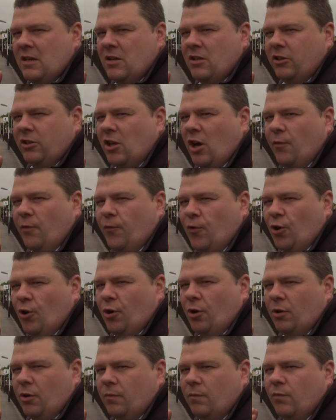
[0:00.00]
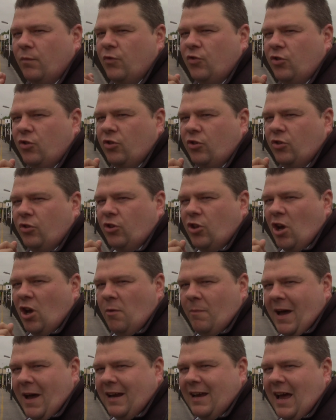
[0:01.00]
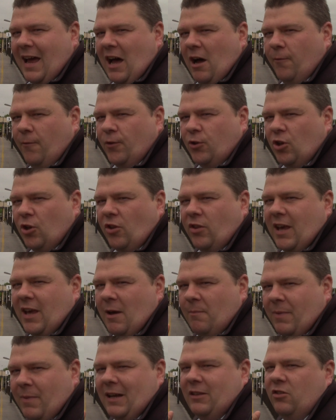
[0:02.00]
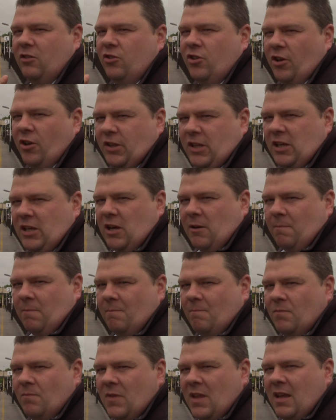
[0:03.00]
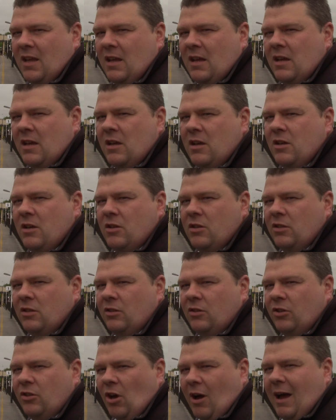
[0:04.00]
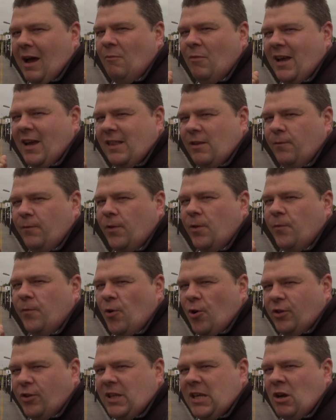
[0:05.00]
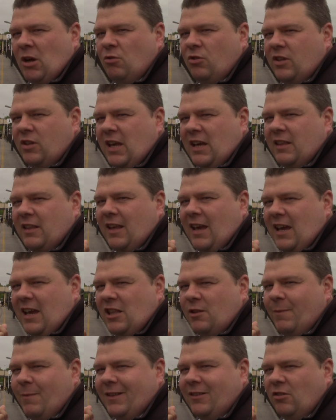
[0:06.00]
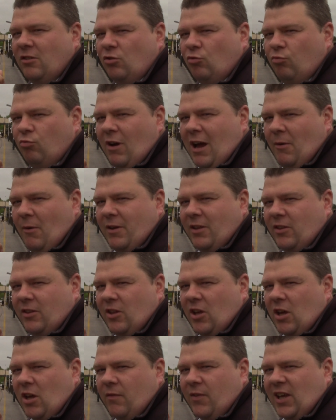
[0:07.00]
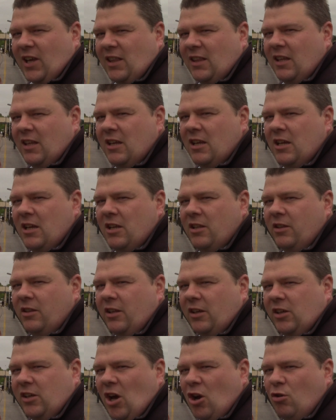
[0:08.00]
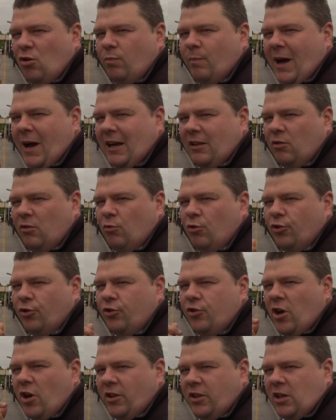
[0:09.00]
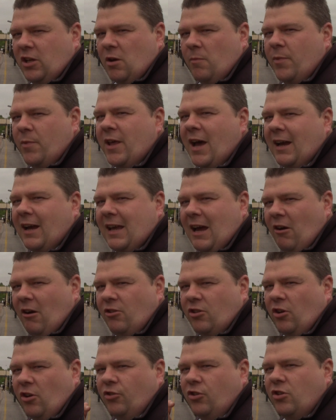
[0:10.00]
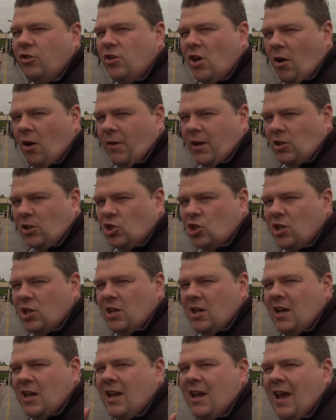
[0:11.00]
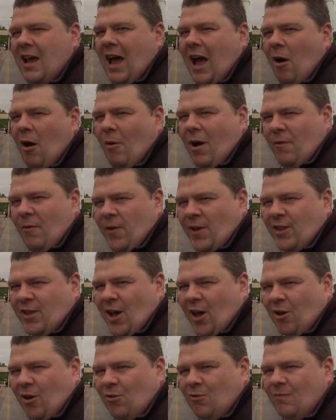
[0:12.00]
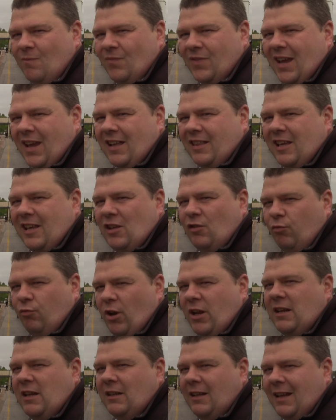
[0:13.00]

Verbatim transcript: so I thought, turn back at Alfreton to head back to Nottingham. So I'm waiting for the 4006 East Midlands Railway service to go back towards Nottingham, but that carries on to Norwich. However though, it is running